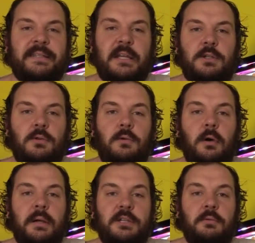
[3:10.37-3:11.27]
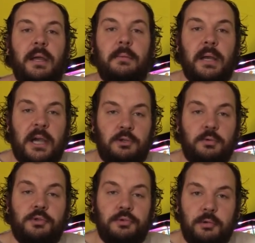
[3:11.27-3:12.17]
they do go into a
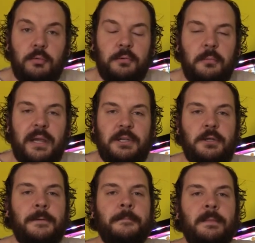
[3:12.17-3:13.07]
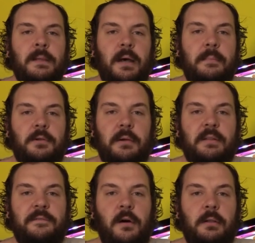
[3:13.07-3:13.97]
actual true brumation um, during
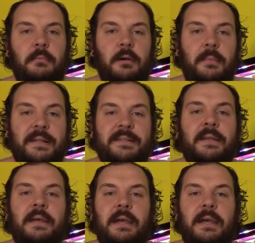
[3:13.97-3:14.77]
the fall and winter months,